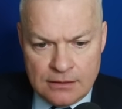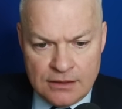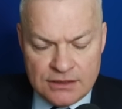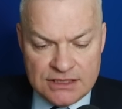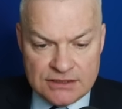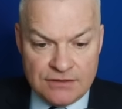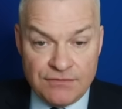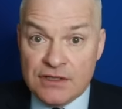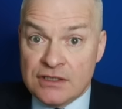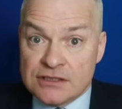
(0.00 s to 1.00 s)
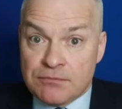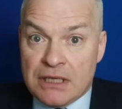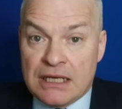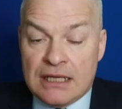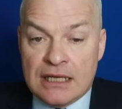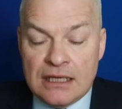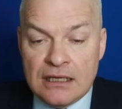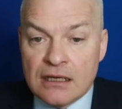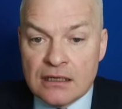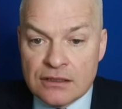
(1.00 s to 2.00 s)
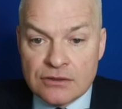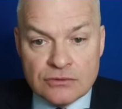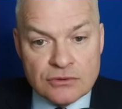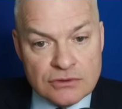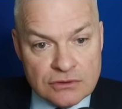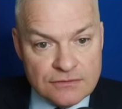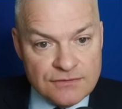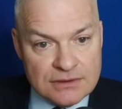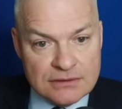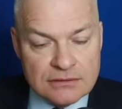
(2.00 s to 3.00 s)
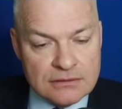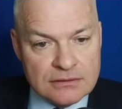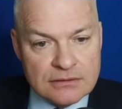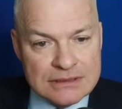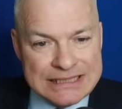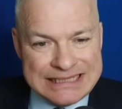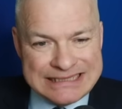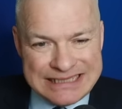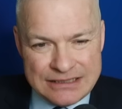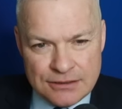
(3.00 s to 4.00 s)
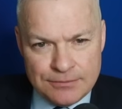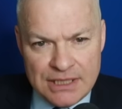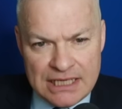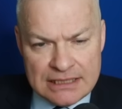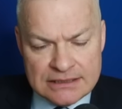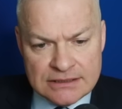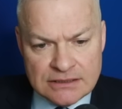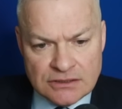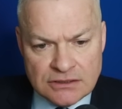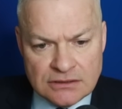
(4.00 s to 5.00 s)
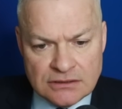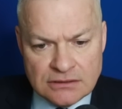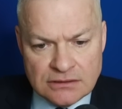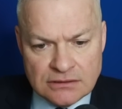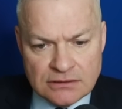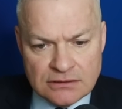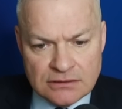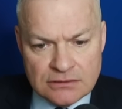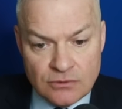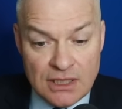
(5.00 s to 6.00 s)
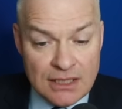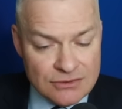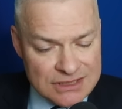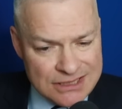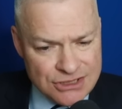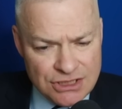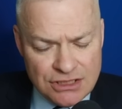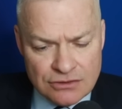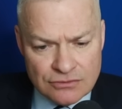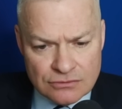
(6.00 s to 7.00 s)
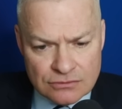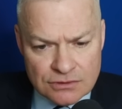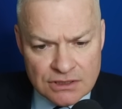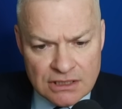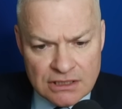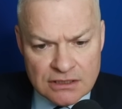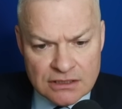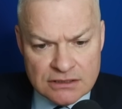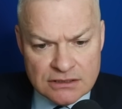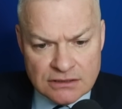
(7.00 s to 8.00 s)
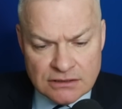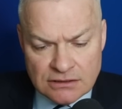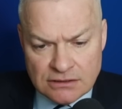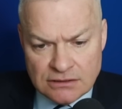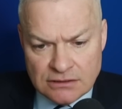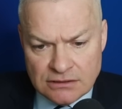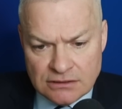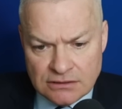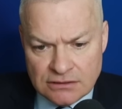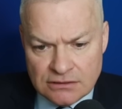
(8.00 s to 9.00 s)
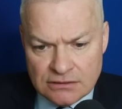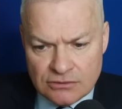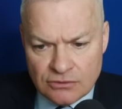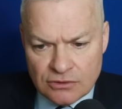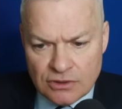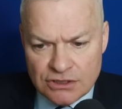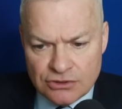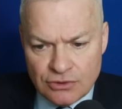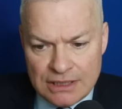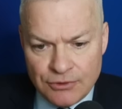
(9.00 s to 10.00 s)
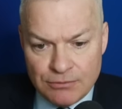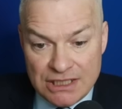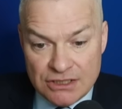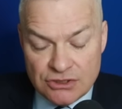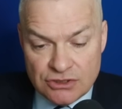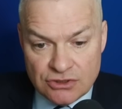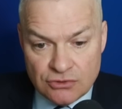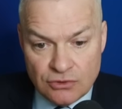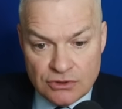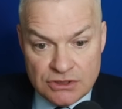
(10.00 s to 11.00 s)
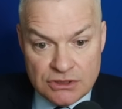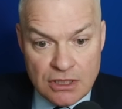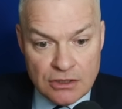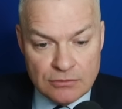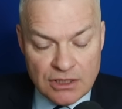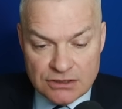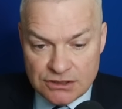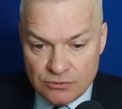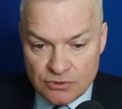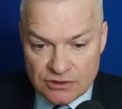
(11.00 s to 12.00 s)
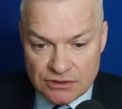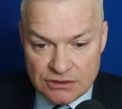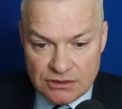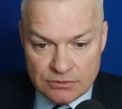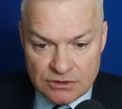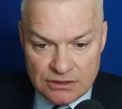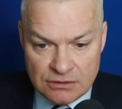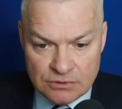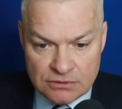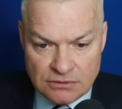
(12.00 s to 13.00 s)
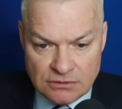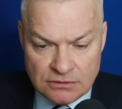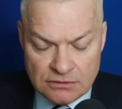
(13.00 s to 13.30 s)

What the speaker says: Now, this is the first play I thought of. Is it the best? Wow, Tachina, really nice. Not quite sure how it managed to soar so much. It wasn't a double-double.